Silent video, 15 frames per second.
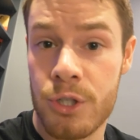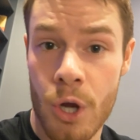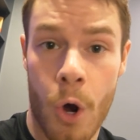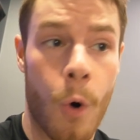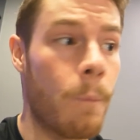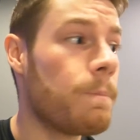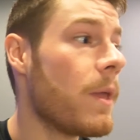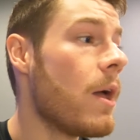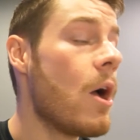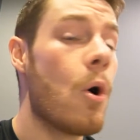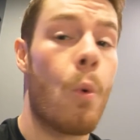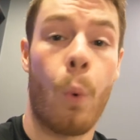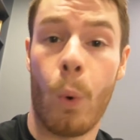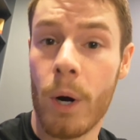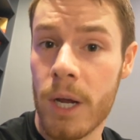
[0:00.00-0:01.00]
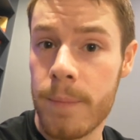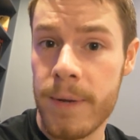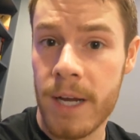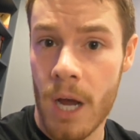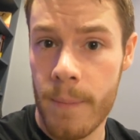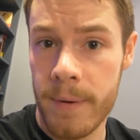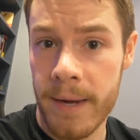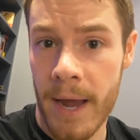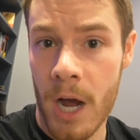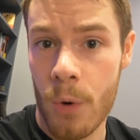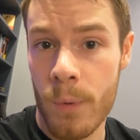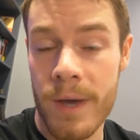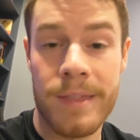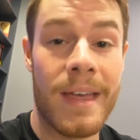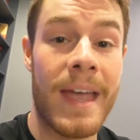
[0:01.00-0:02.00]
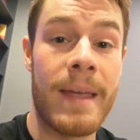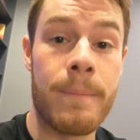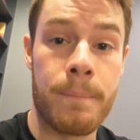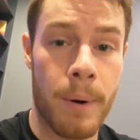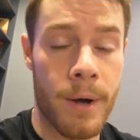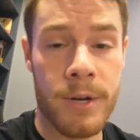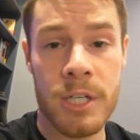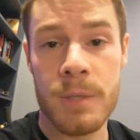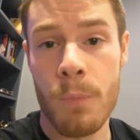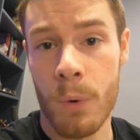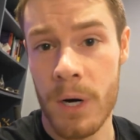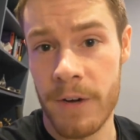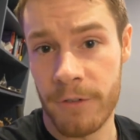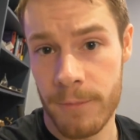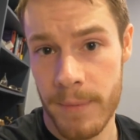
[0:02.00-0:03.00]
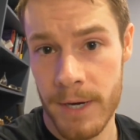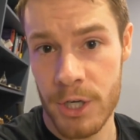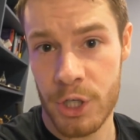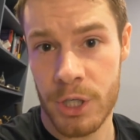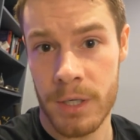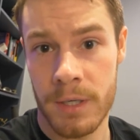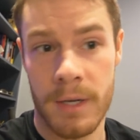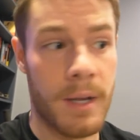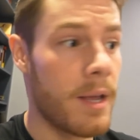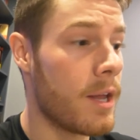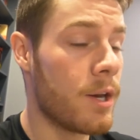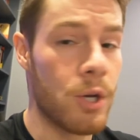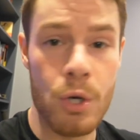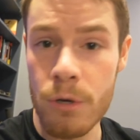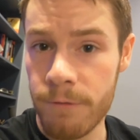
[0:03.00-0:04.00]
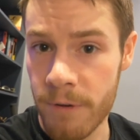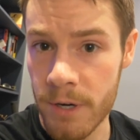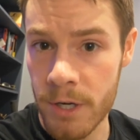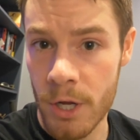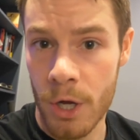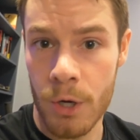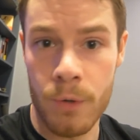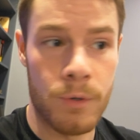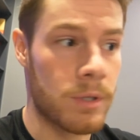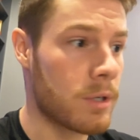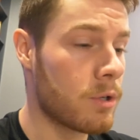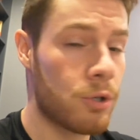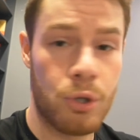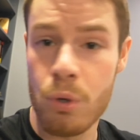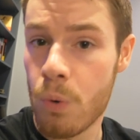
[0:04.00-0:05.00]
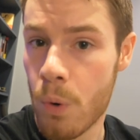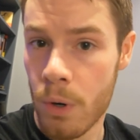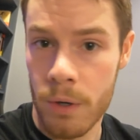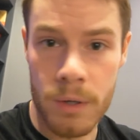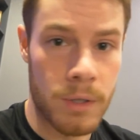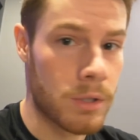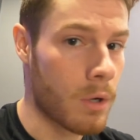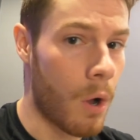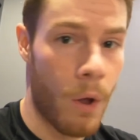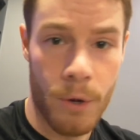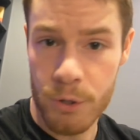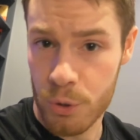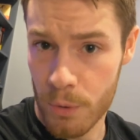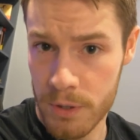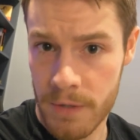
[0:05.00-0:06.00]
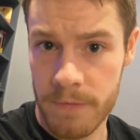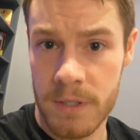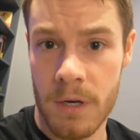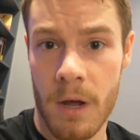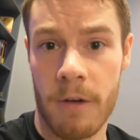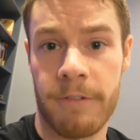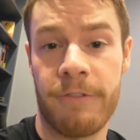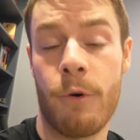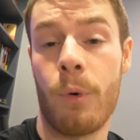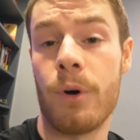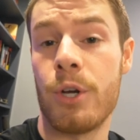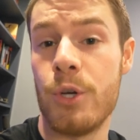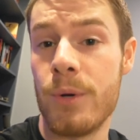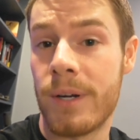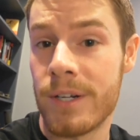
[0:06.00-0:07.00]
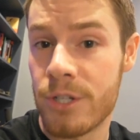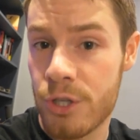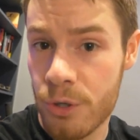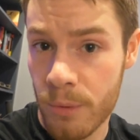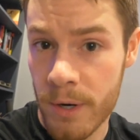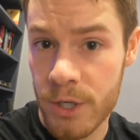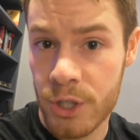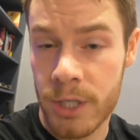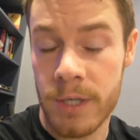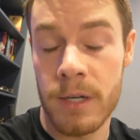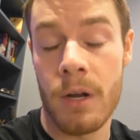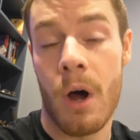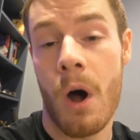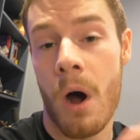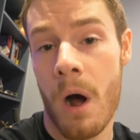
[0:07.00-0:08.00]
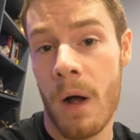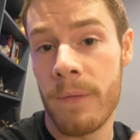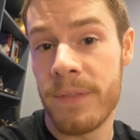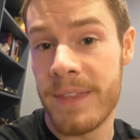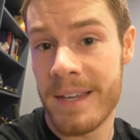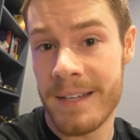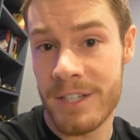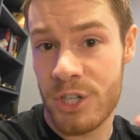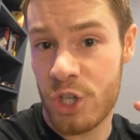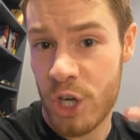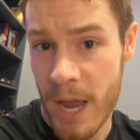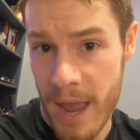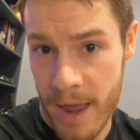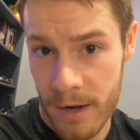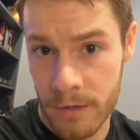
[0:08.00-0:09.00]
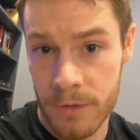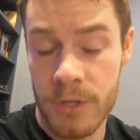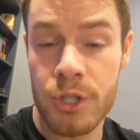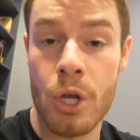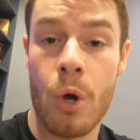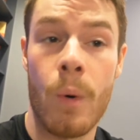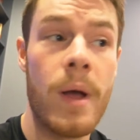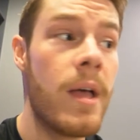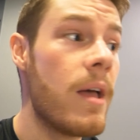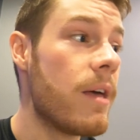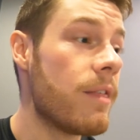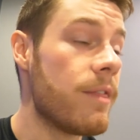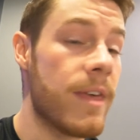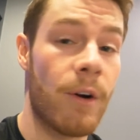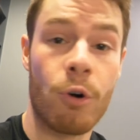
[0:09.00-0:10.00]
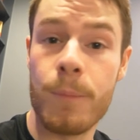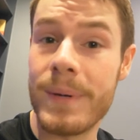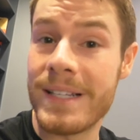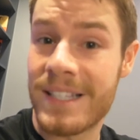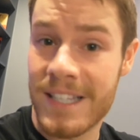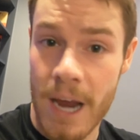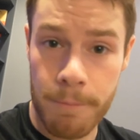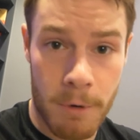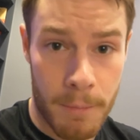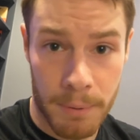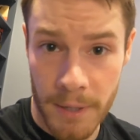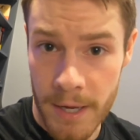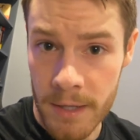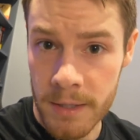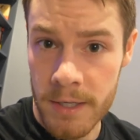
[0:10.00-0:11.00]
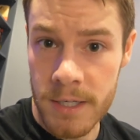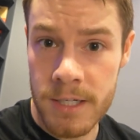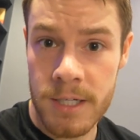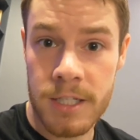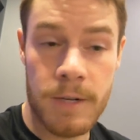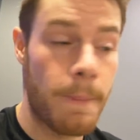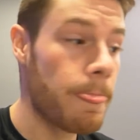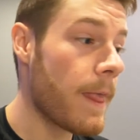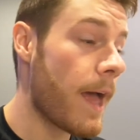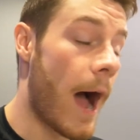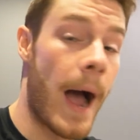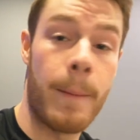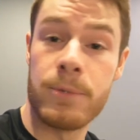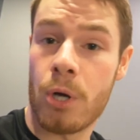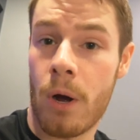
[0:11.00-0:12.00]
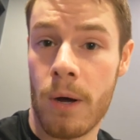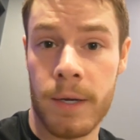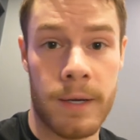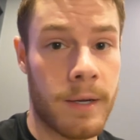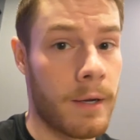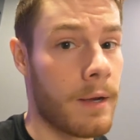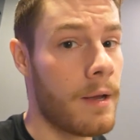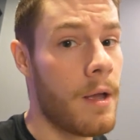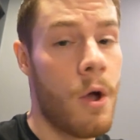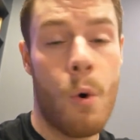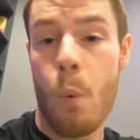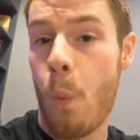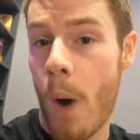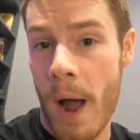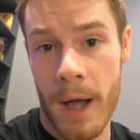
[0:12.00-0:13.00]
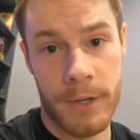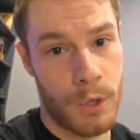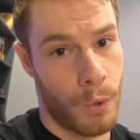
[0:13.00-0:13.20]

So where we're gonna be coming out with a bunch more information, new videos, tours, all sorts of stuff for new construction on this channel. So there will be separate playlists. I'm talking Wild